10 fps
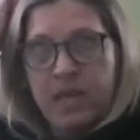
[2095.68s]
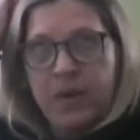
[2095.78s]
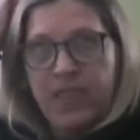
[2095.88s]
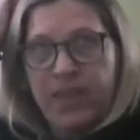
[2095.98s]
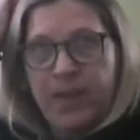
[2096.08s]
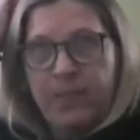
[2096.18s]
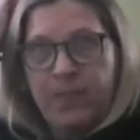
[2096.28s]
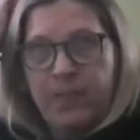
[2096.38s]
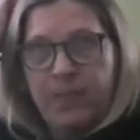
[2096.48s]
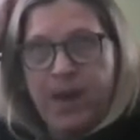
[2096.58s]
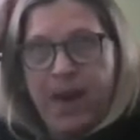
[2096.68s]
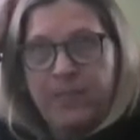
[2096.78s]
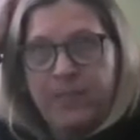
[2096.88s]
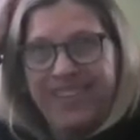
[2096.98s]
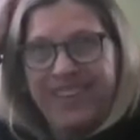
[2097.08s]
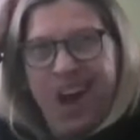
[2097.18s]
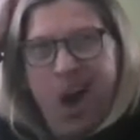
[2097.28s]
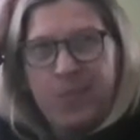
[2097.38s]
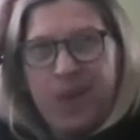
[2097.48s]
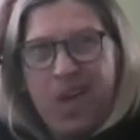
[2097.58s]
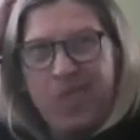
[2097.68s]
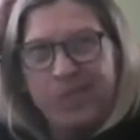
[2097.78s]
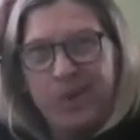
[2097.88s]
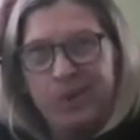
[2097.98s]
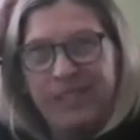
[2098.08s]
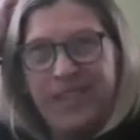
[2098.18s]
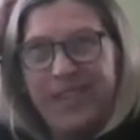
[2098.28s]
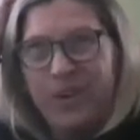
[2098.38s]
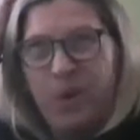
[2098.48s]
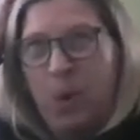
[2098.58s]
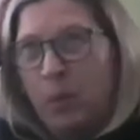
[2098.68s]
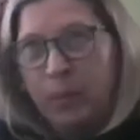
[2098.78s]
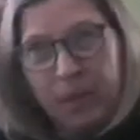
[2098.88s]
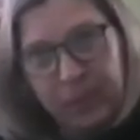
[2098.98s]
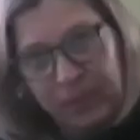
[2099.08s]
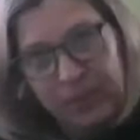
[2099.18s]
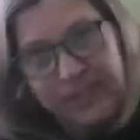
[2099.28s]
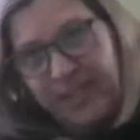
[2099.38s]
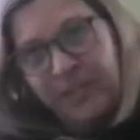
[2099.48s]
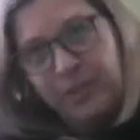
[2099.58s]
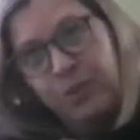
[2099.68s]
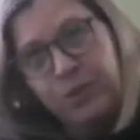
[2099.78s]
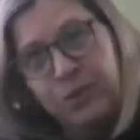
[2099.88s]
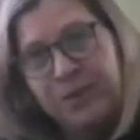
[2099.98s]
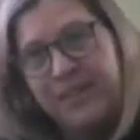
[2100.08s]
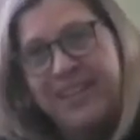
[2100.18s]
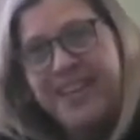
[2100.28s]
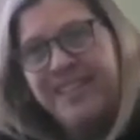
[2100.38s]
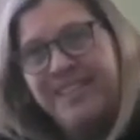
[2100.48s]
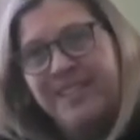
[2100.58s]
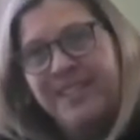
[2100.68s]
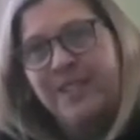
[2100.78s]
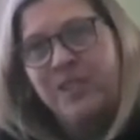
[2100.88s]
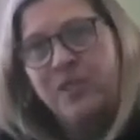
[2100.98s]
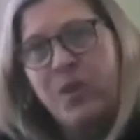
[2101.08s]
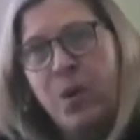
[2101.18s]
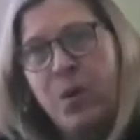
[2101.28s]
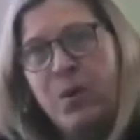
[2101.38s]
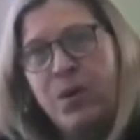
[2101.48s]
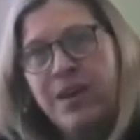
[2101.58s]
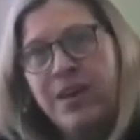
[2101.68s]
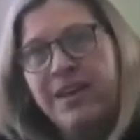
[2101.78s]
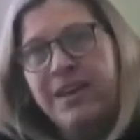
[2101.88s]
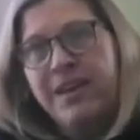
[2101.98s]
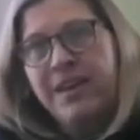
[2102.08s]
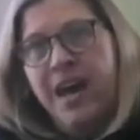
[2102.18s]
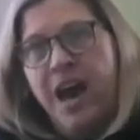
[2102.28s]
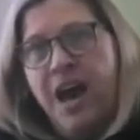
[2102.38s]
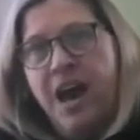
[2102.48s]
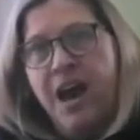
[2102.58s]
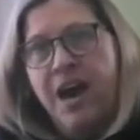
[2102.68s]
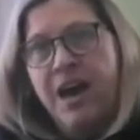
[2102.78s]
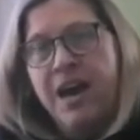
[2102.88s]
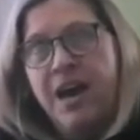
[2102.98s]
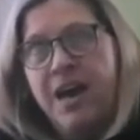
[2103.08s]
you know, I think Matt made the comment, the most they can hold people is like 2 or 3 days. And so I'm